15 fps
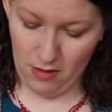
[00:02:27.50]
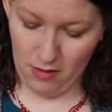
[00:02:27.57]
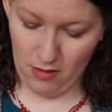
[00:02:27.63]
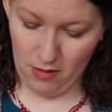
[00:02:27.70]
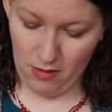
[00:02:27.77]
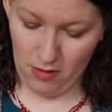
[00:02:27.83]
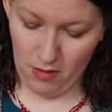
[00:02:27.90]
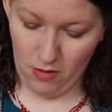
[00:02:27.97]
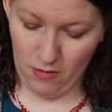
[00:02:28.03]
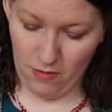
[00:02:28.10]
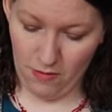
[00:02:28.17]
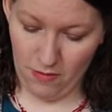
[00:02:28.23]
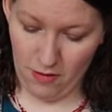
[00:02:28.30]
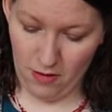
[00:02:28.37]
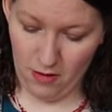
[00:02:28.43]
So
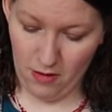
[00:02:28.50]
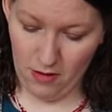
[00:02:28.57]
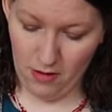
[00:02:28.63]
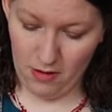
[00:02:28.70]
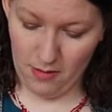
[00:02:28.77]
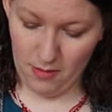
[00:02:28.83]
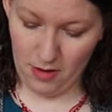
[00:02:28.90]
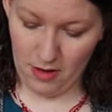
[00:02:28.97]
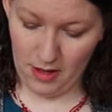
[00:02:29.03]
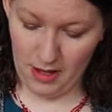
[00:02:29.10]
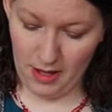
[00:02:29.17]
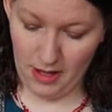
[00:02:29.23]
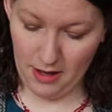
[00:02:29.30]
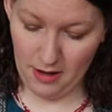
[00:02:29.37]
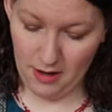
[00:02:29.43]
far, I'm not
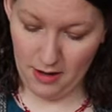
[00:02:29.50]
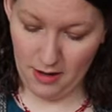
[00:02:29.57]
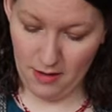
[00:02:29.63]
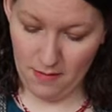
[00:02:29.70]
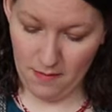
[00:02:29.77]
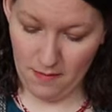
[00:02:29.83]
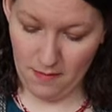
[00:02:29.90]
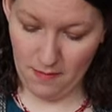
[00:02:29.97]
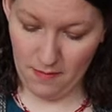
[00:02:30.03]
hating it.